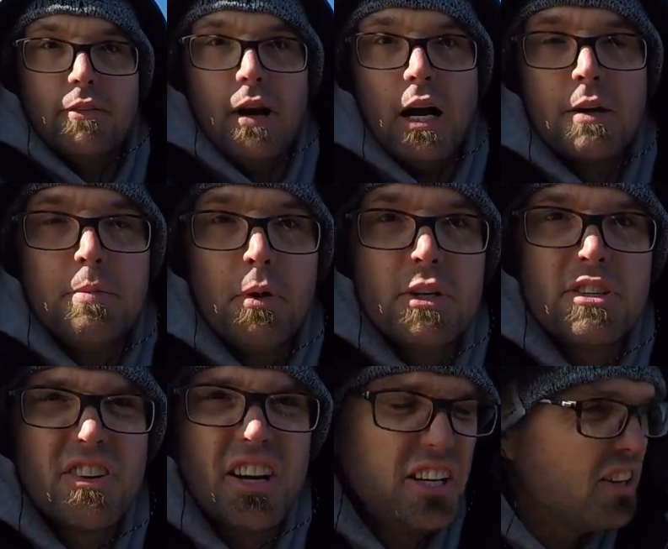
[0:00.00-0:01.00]
rock
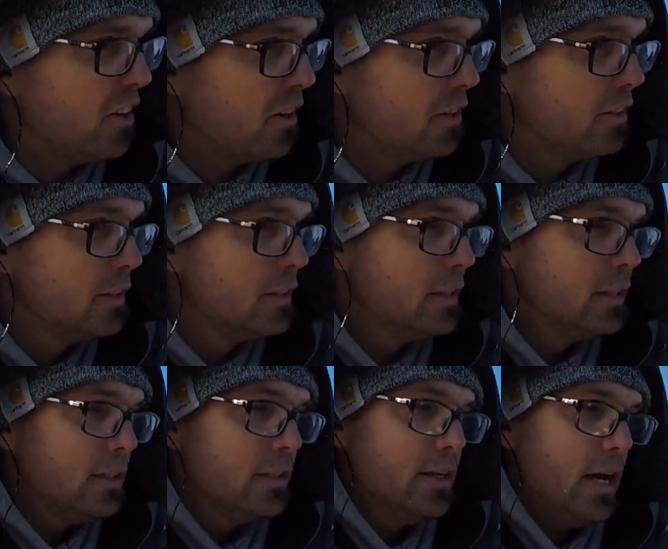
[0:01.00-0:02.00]
point right here.
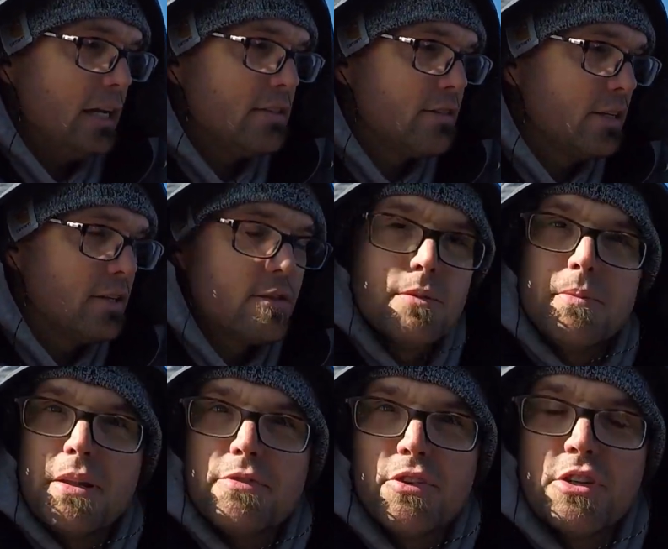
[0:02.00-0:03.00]
Not seeing too
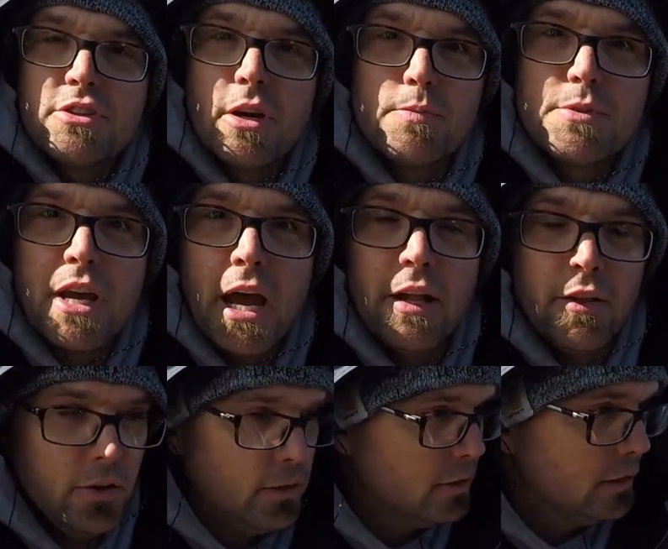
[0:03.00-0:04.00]
many fish up
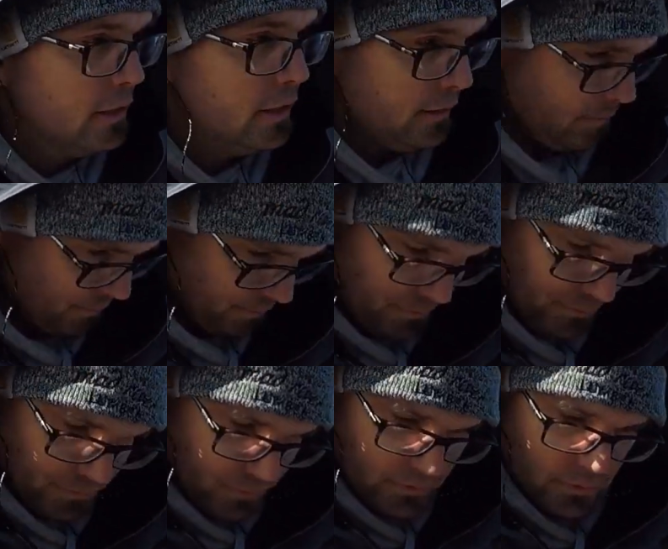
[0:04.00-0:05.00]
shallow.
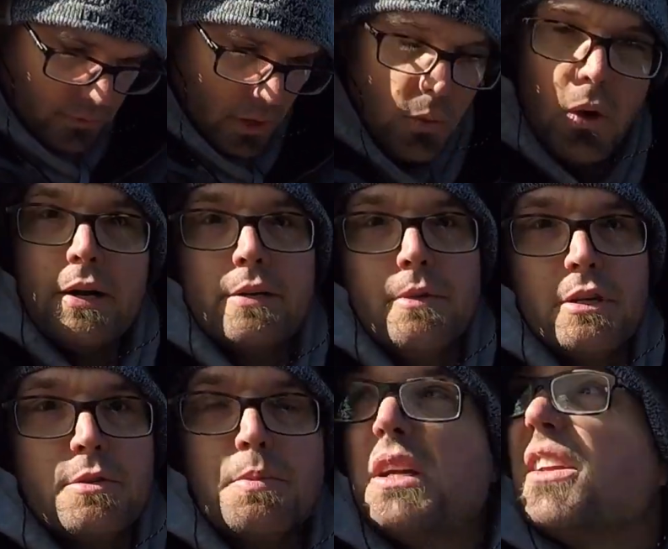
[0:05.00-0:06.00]
Water
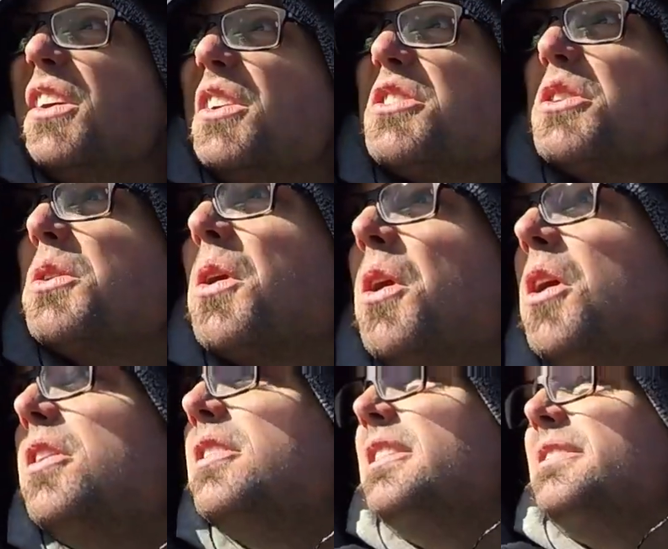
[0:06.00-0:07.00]
must be a little too cold,